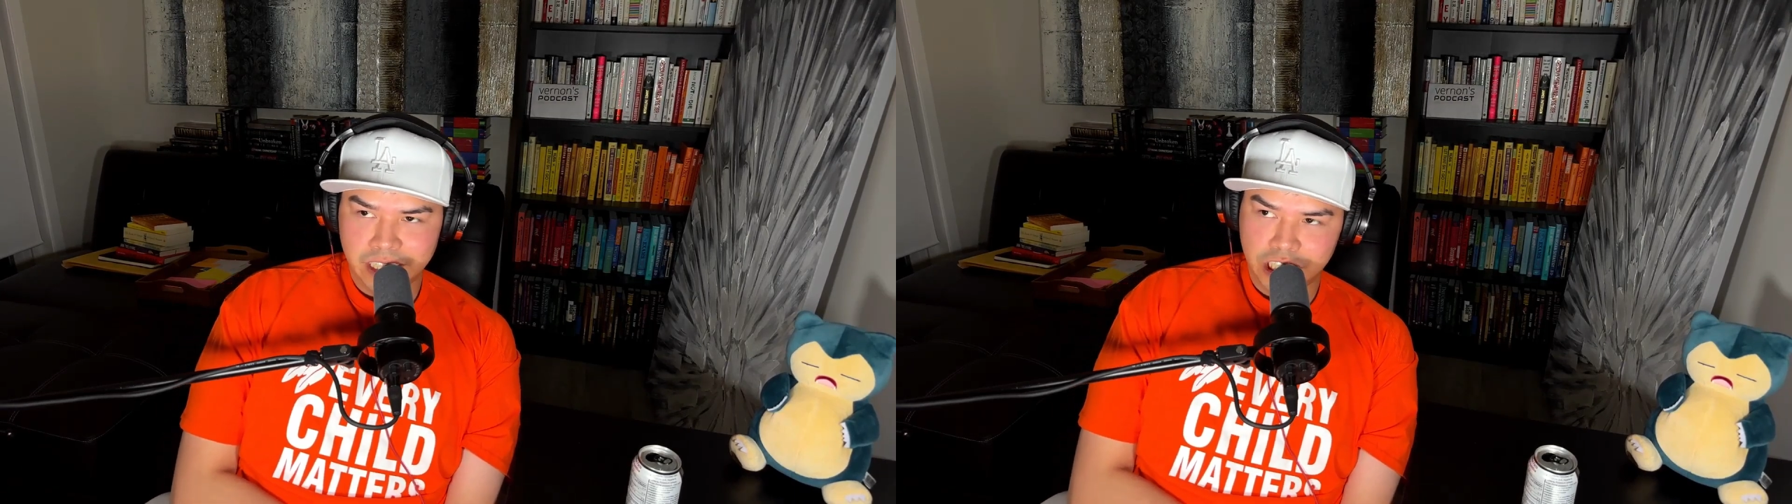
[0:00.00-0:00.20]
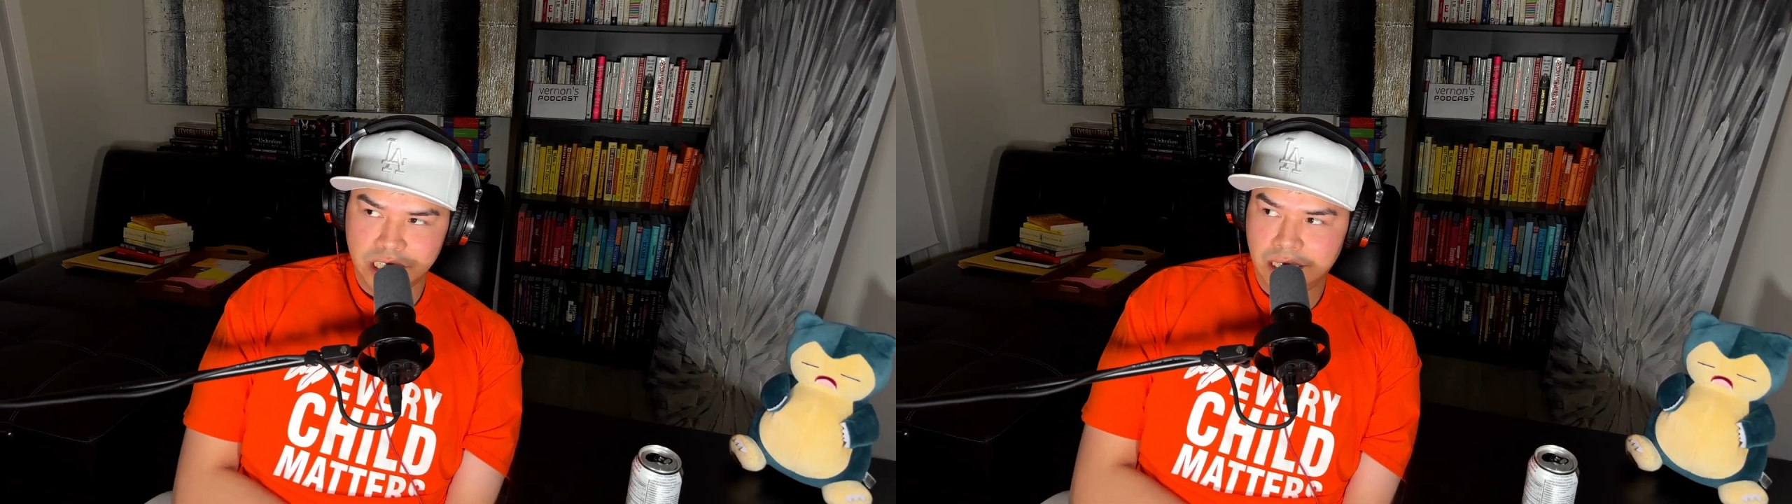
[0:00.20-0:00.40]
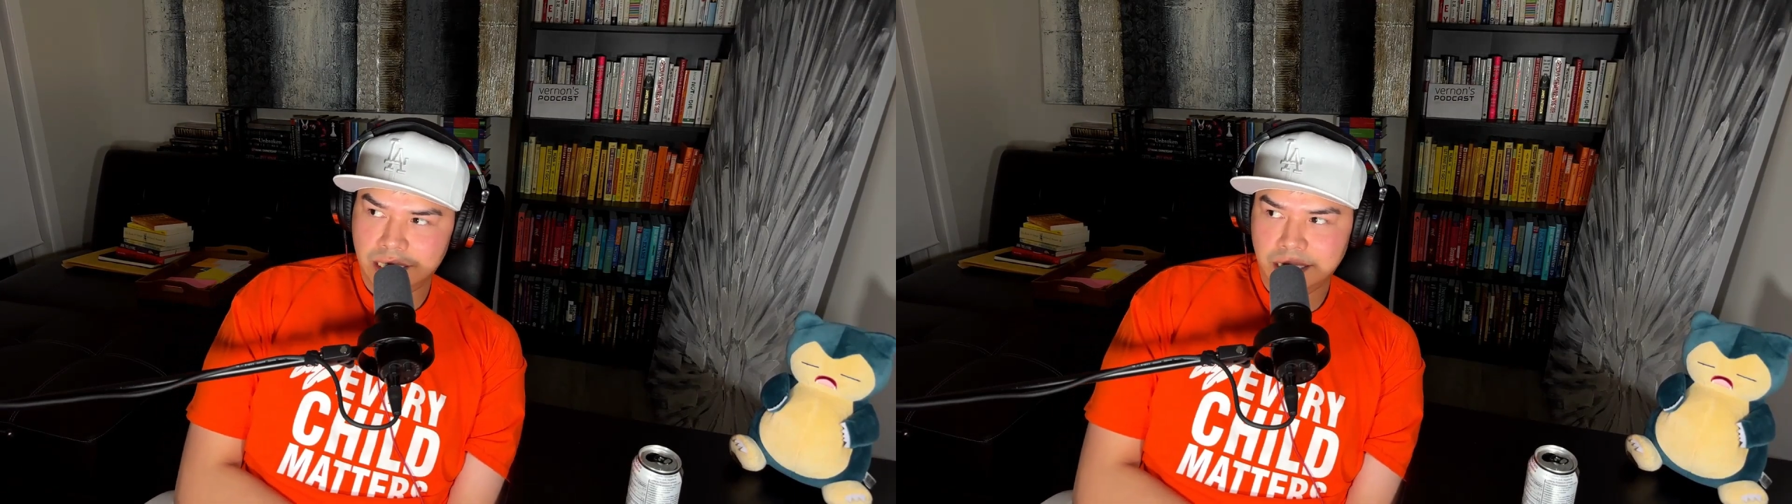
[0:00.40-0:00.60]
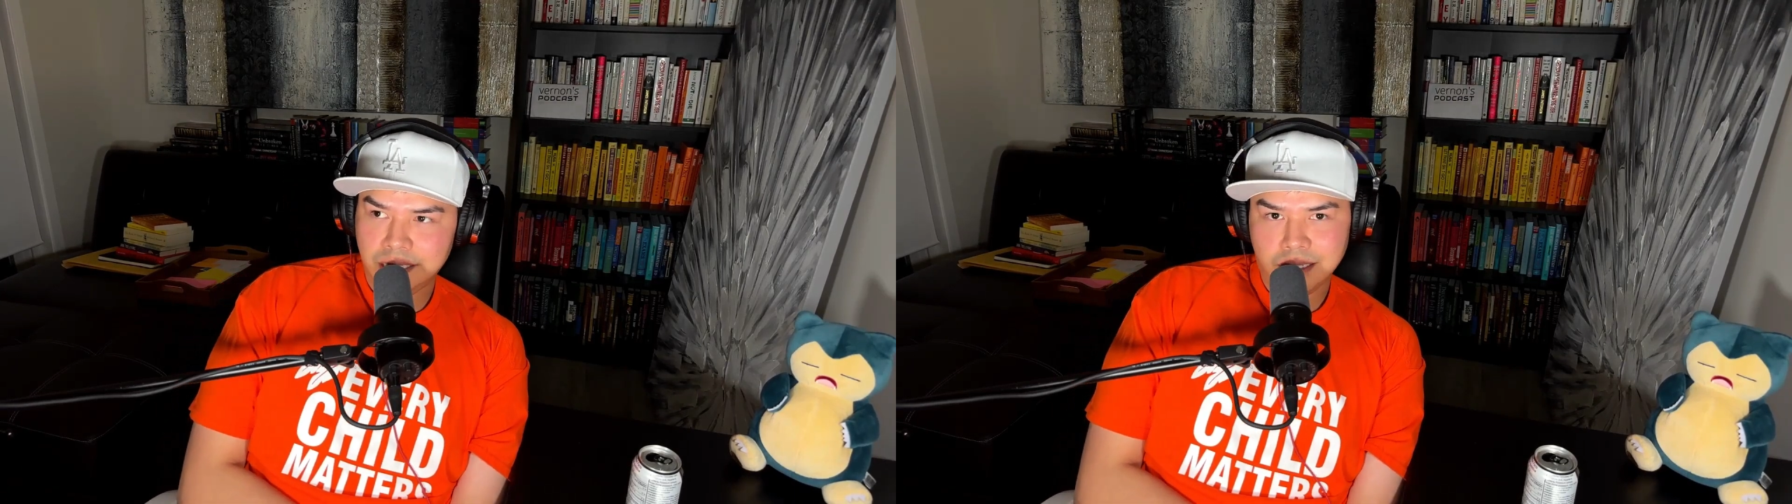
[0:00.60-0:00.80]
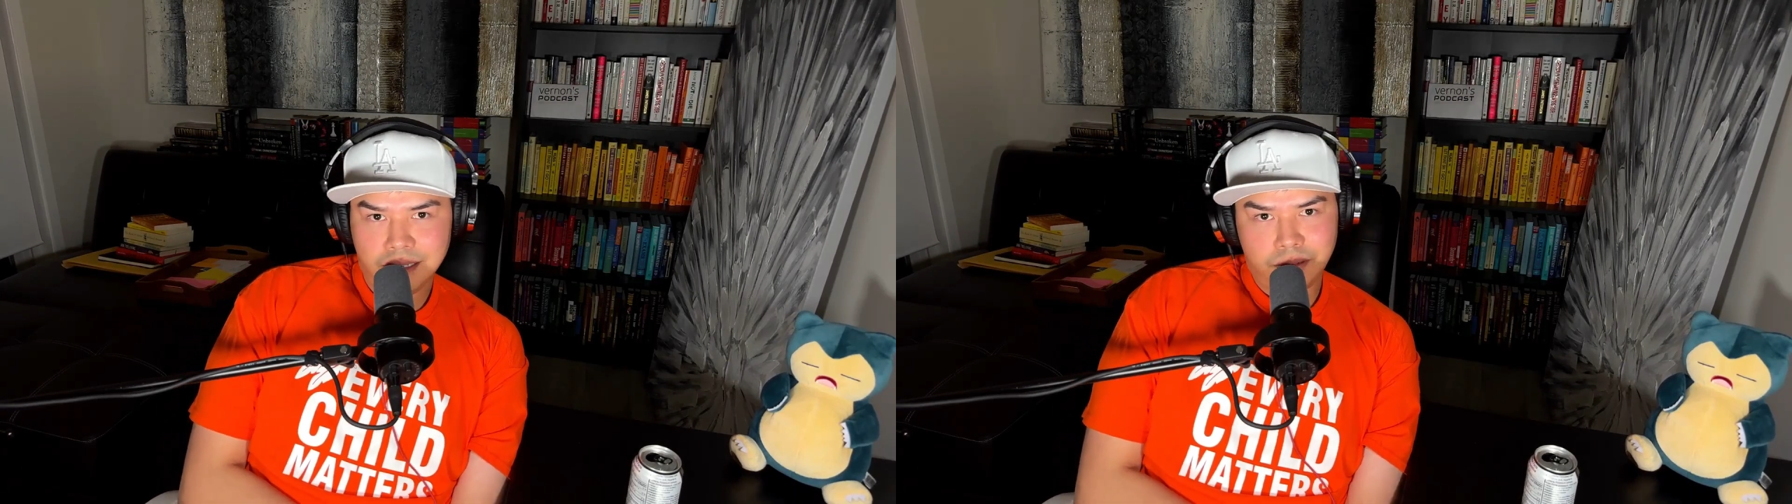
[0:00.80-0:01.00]
and then
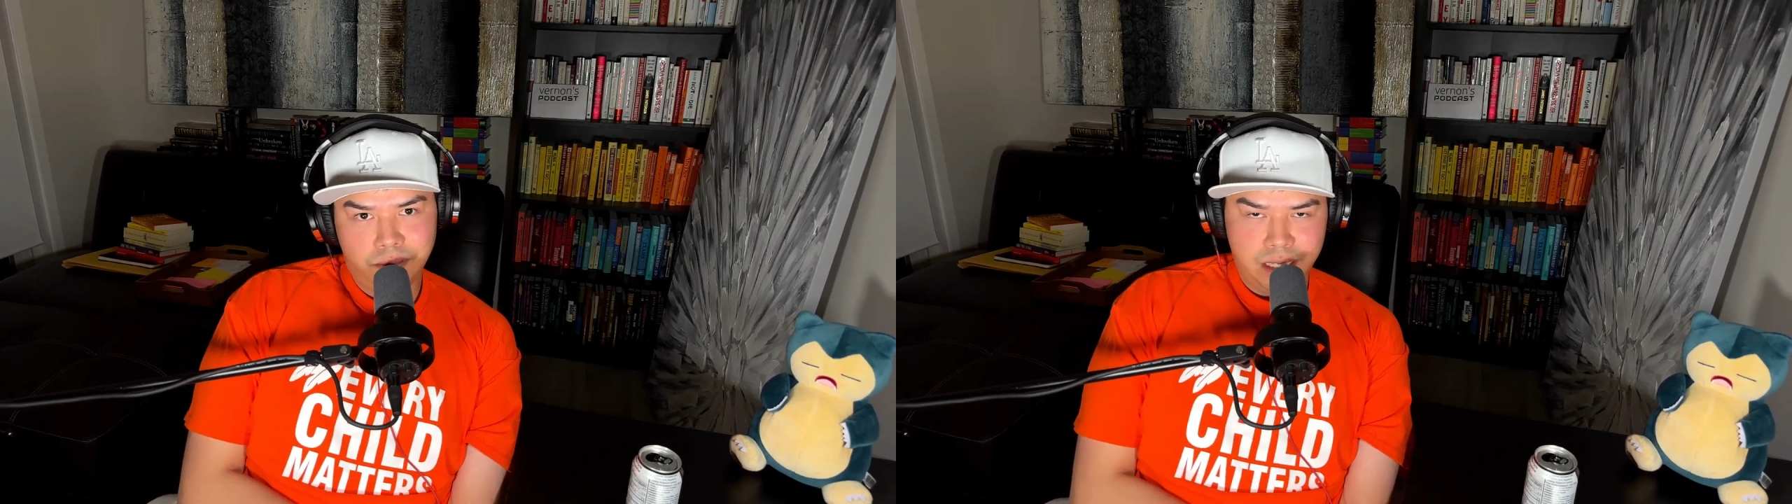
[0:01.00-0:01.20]
she